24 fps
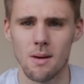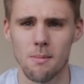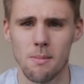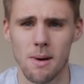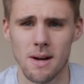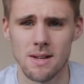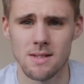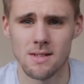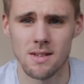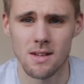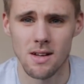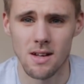
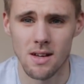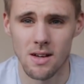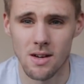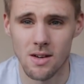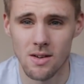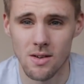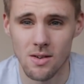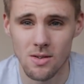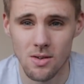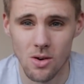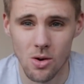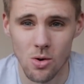Basically,
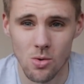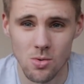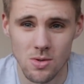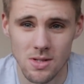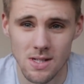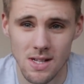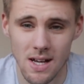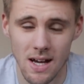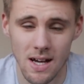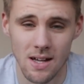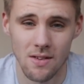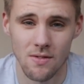all
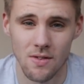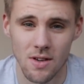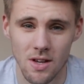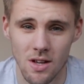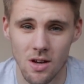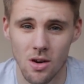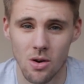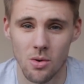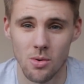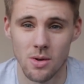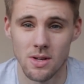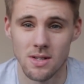today's
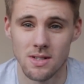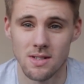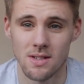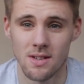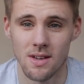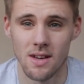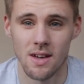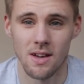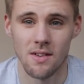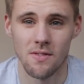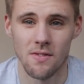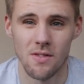video is,
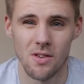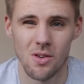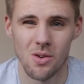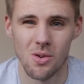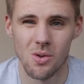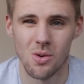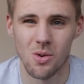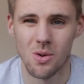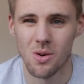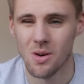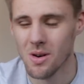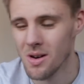if
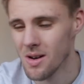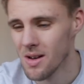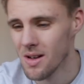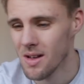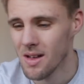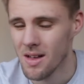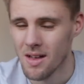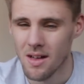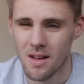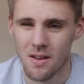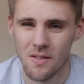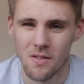you
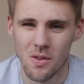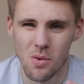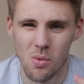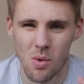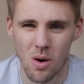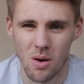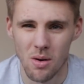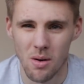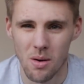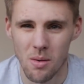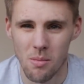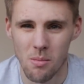
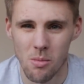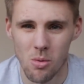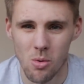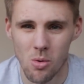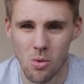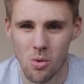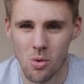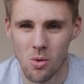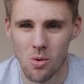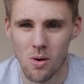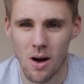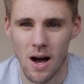want a
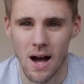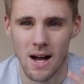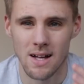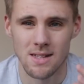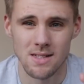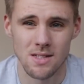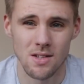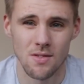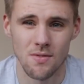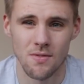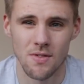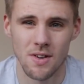more
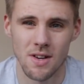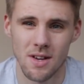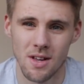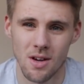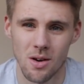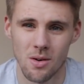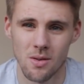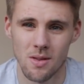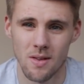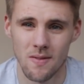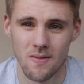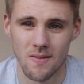hands-on
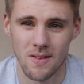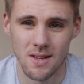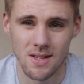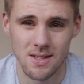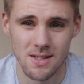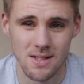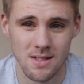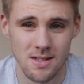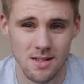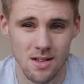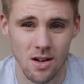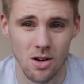video, then
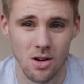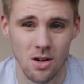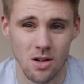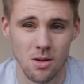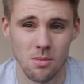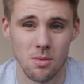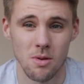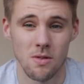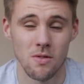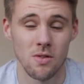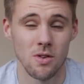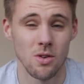this is not going
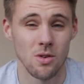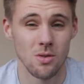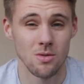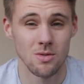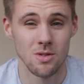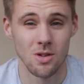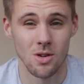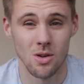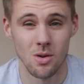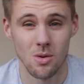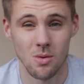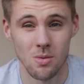to be for you,
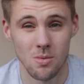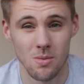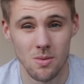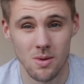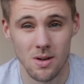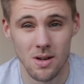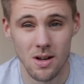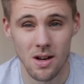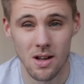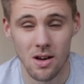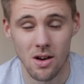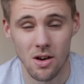so
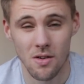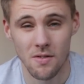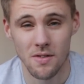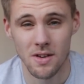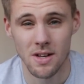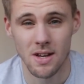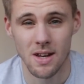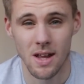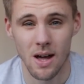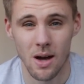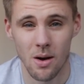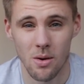click off
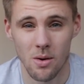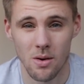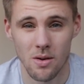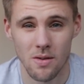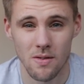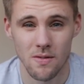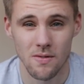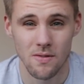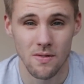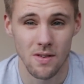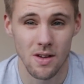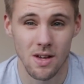it now
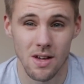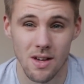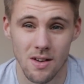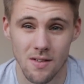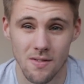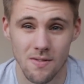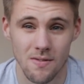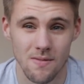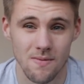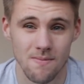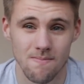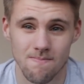
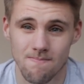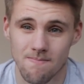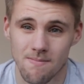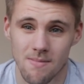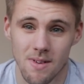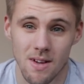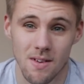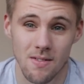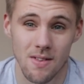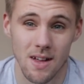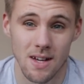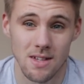
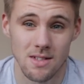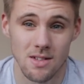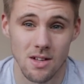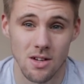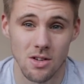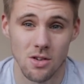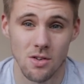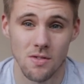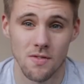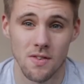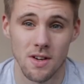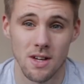if that's
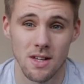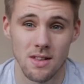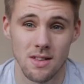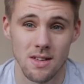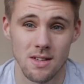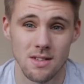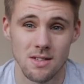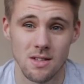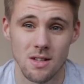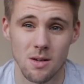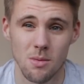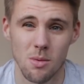not your thing.
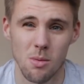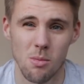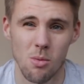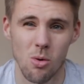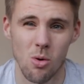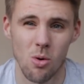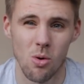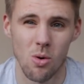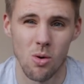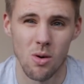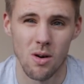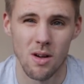This is going to be
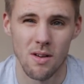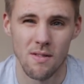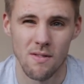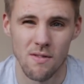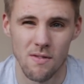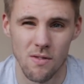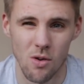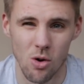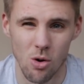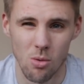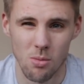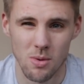more
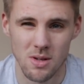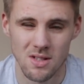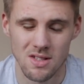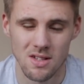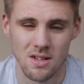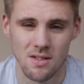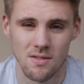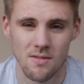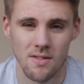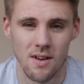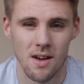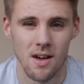
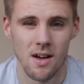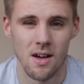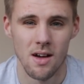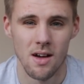informative,